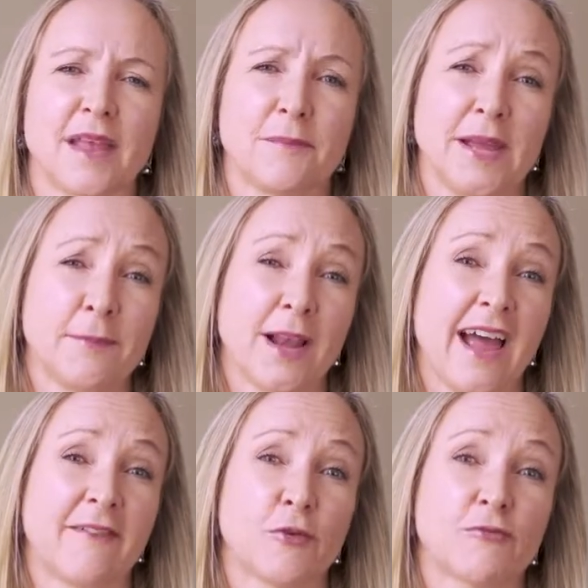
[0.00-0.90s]
People
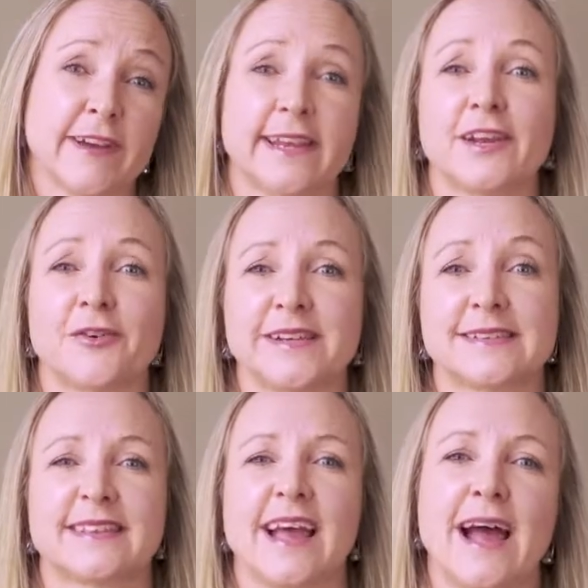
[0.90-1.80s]
have already got
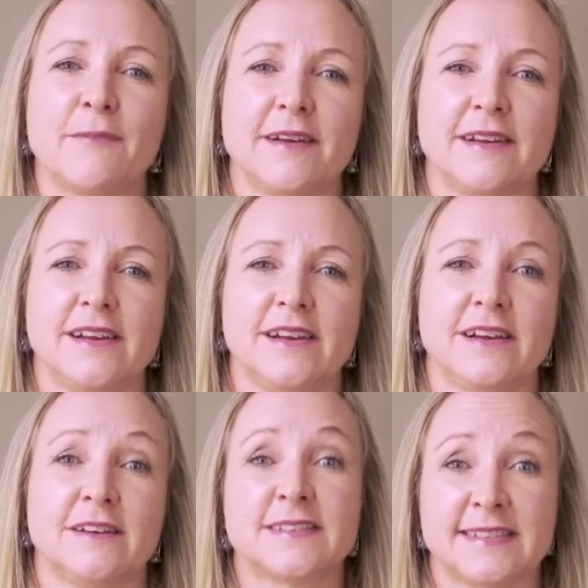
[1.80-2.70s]
into the habit
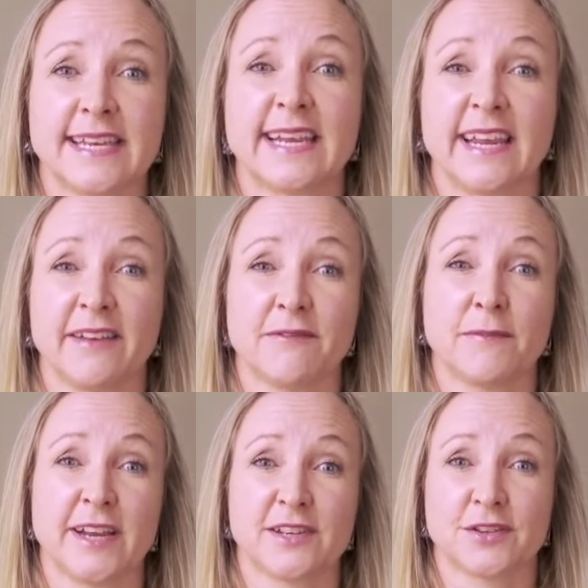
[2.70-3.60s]
of seeking
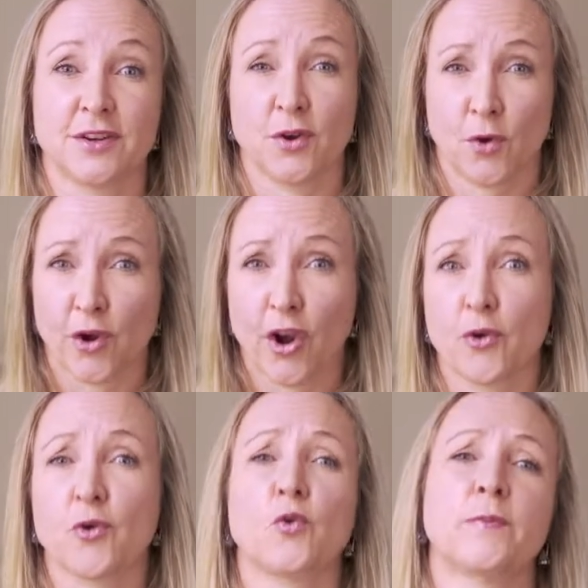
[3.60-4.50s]
information on
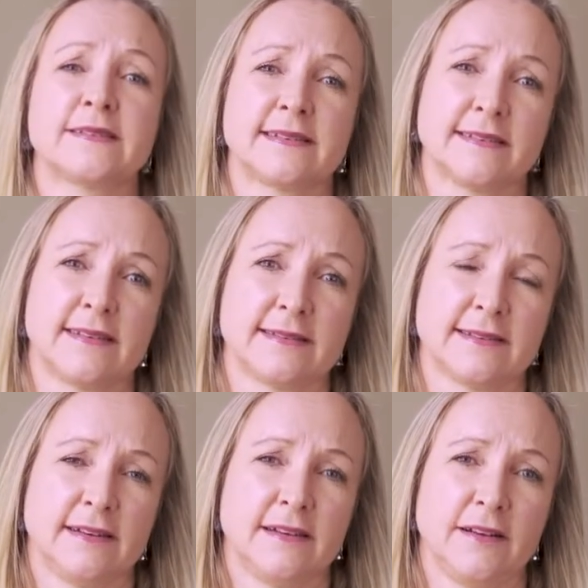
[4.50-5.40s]
local businesses
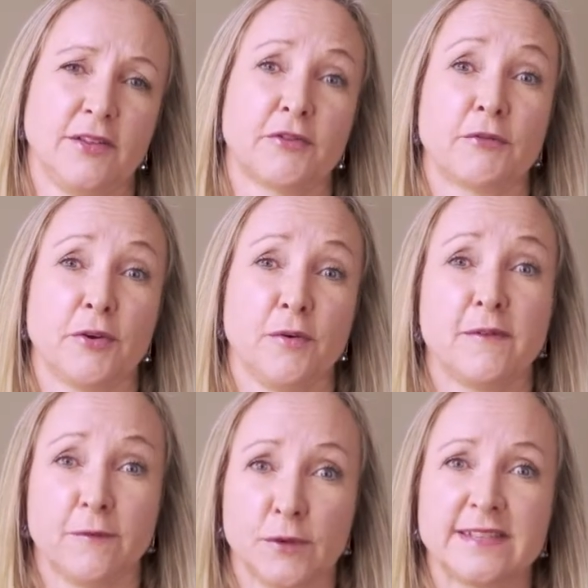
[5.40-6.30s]
through
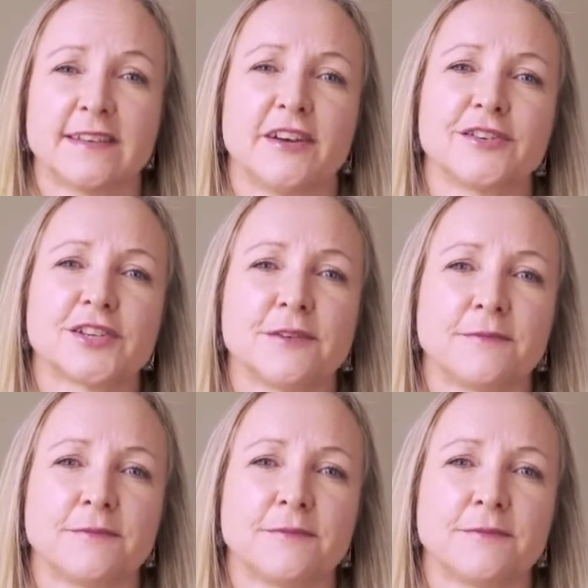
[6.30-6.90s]
voice search.